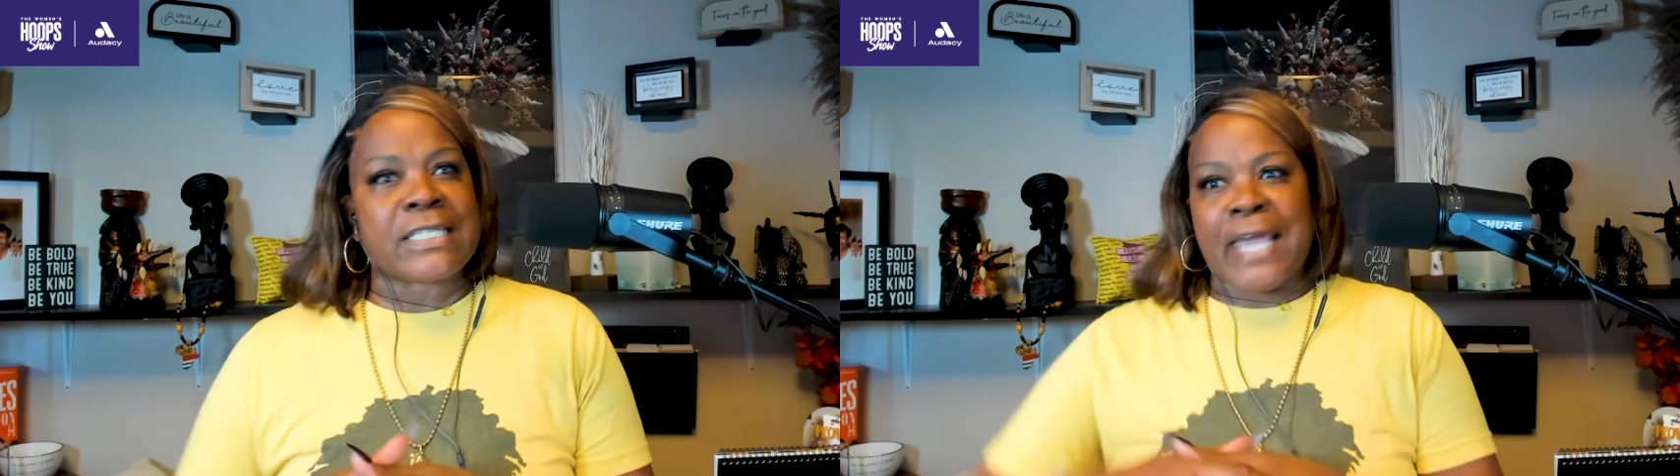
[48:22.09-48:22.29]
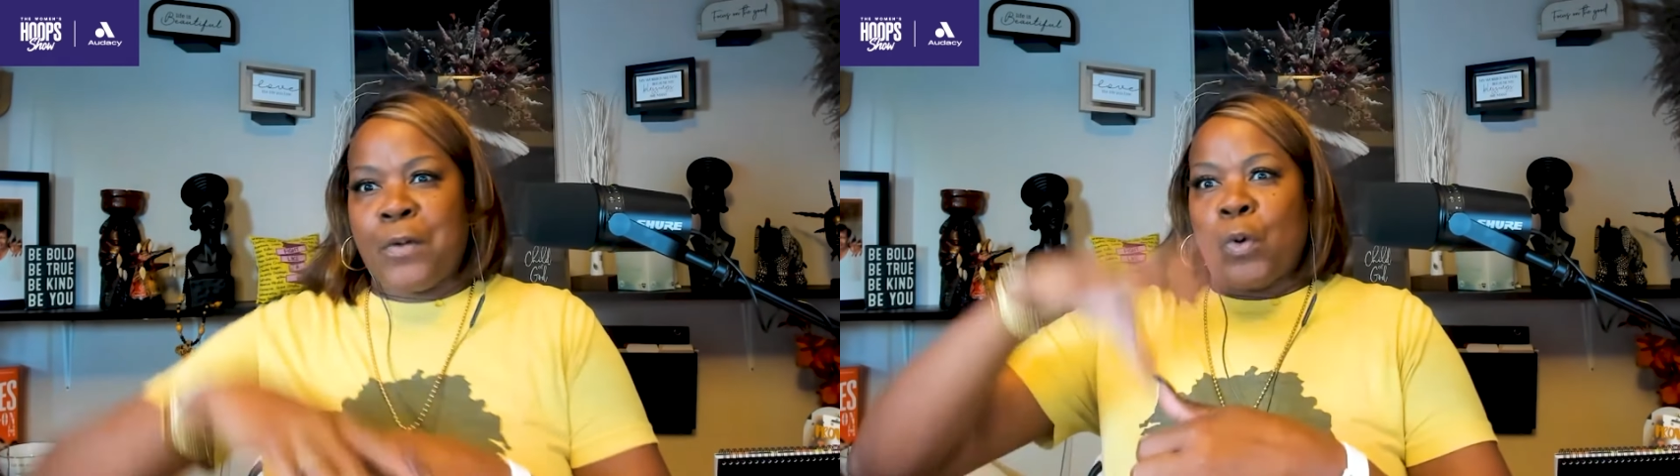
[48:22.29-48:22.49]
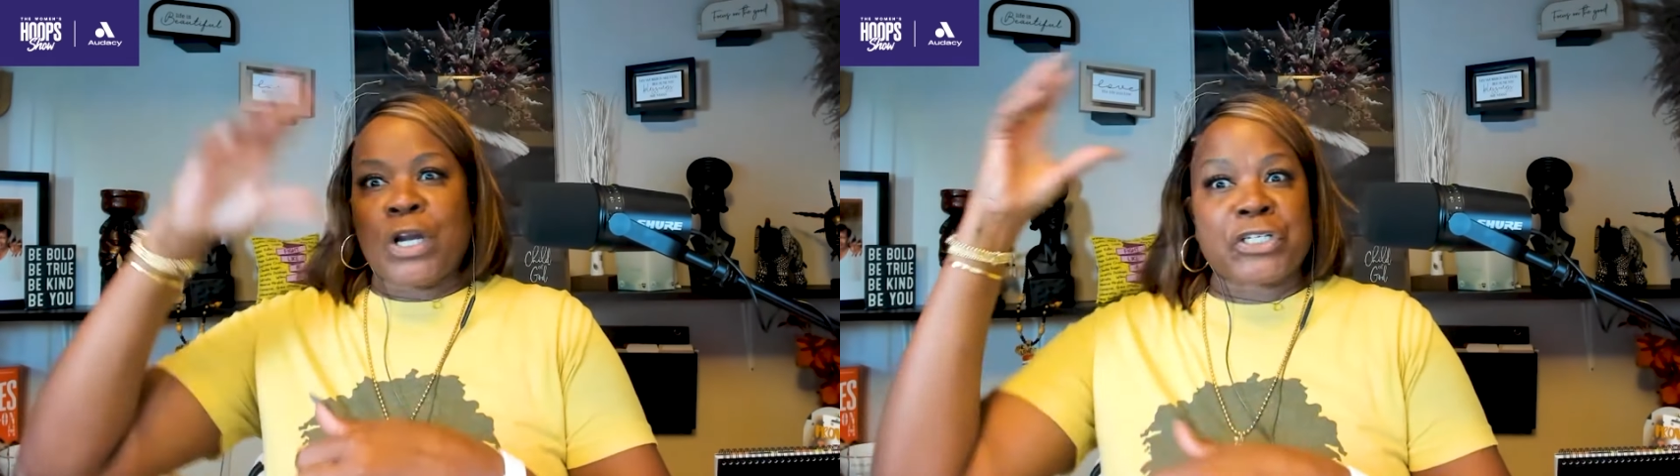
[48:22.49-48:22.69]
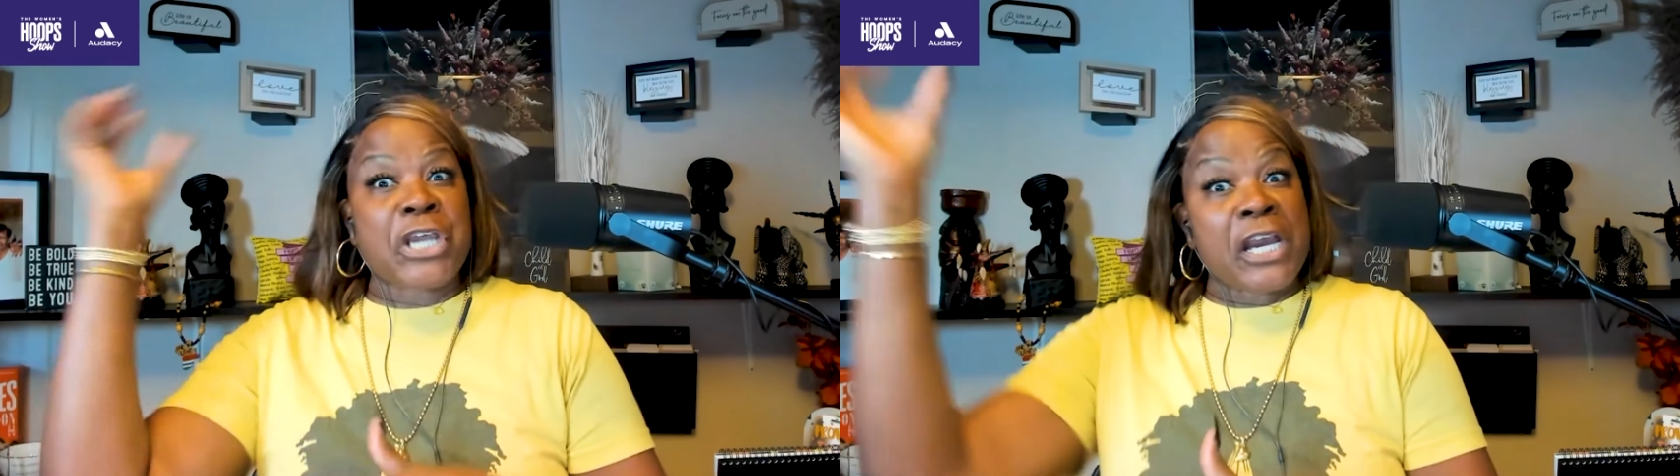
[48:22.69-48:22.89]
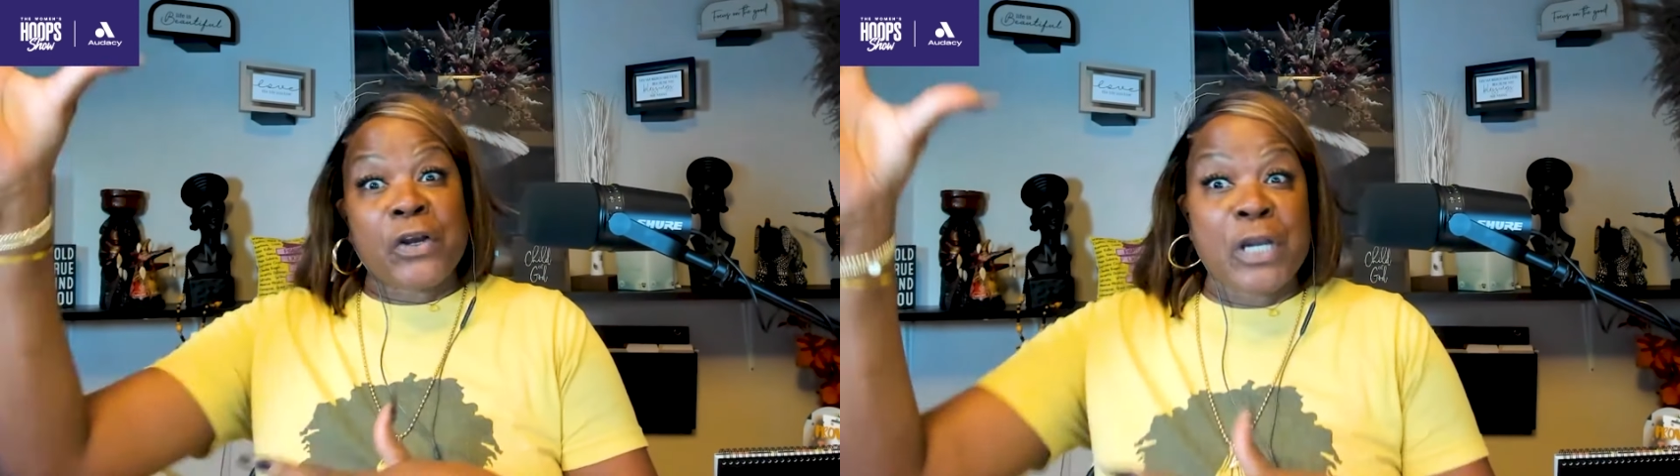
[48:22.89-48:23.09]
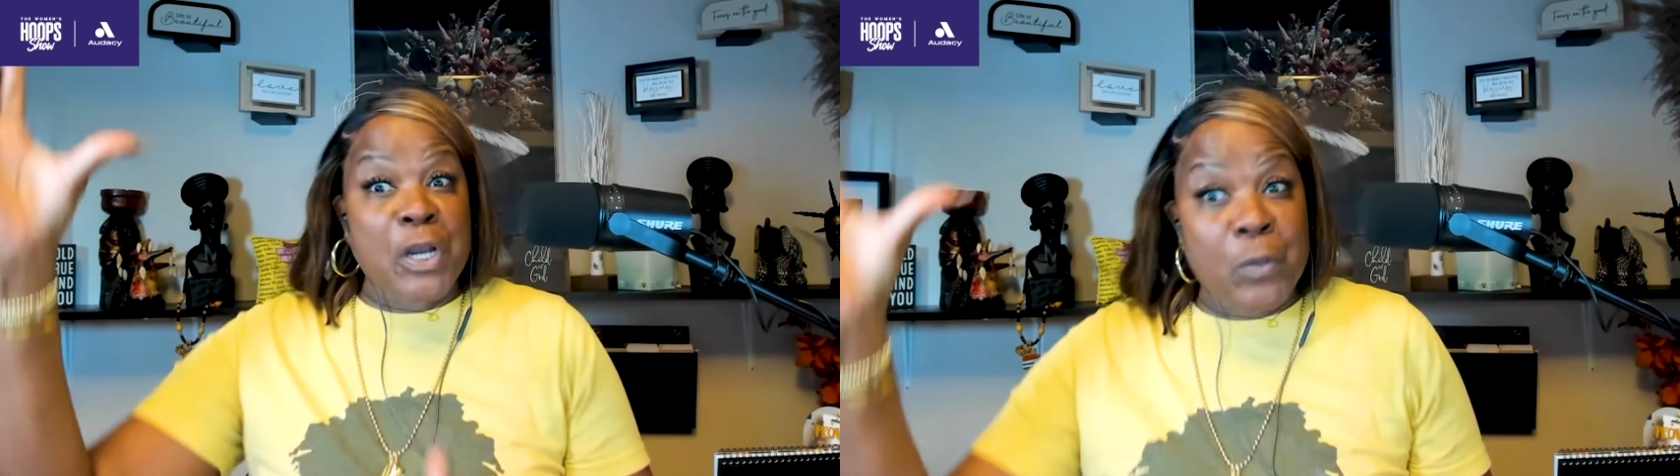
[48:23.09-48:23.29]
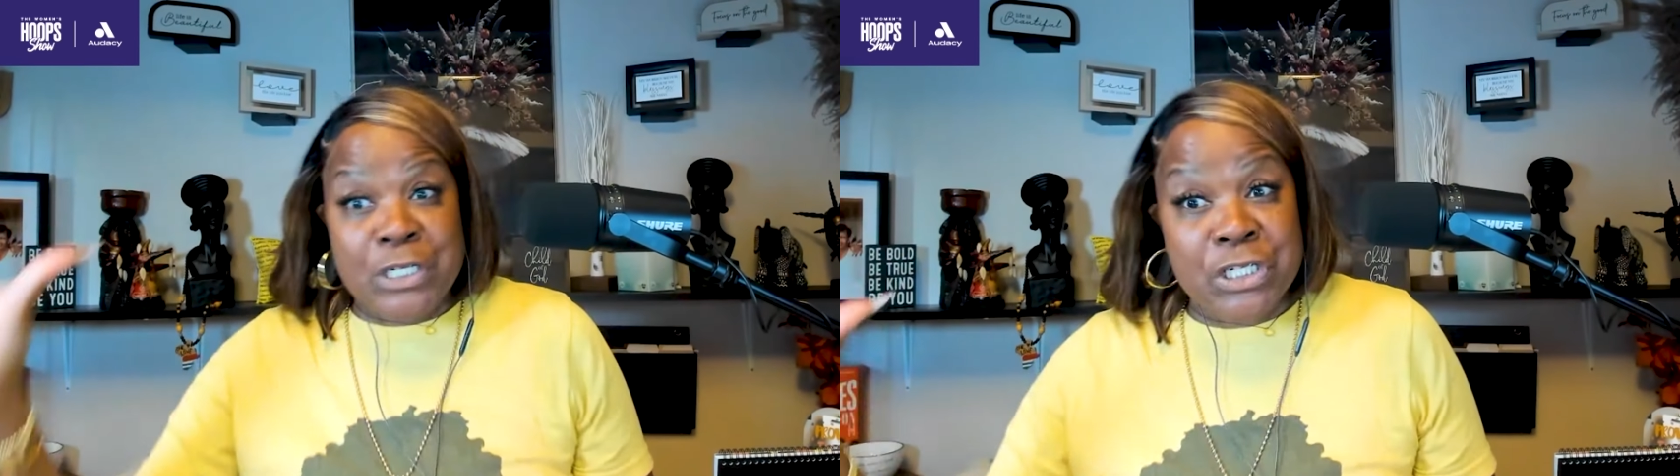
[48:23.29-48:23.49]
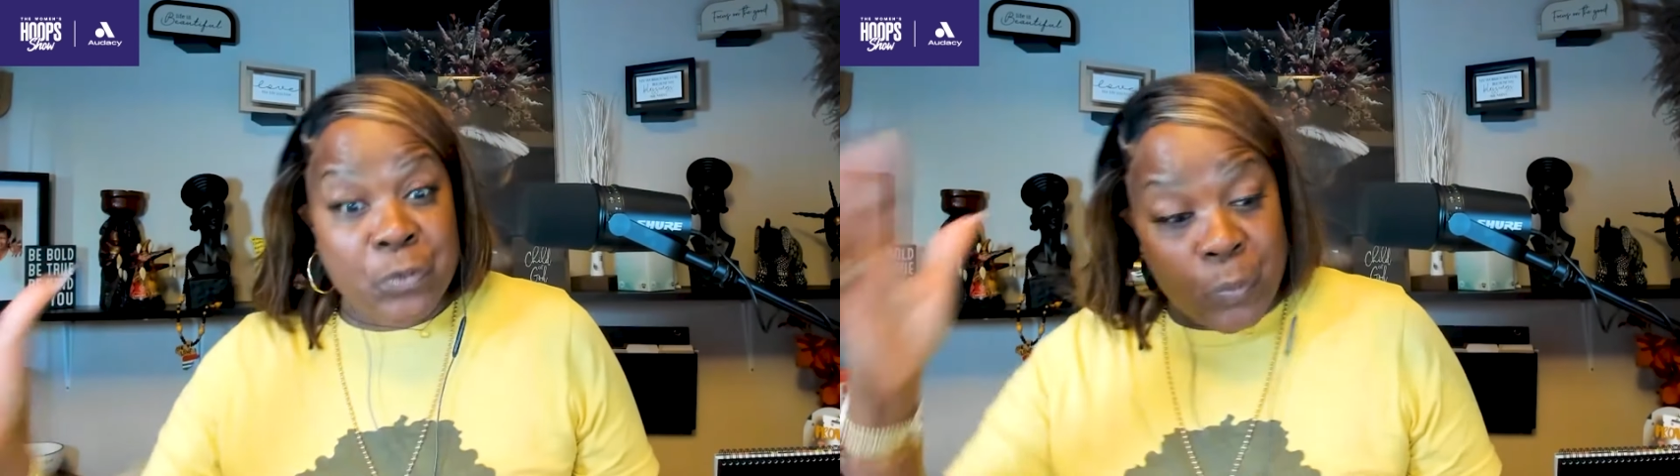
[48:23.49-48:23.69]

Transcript: They weren't cheering